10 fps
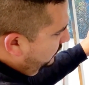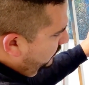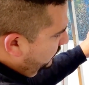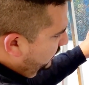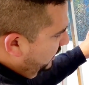
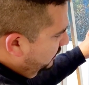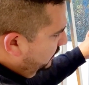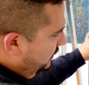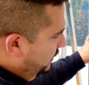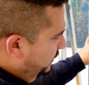towards the
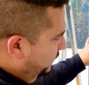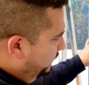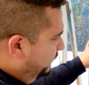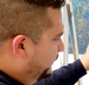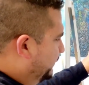outside.
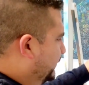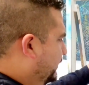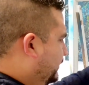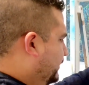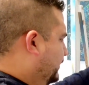
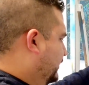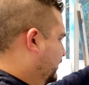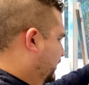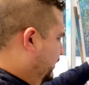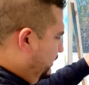
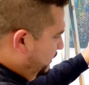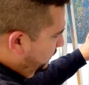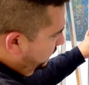And you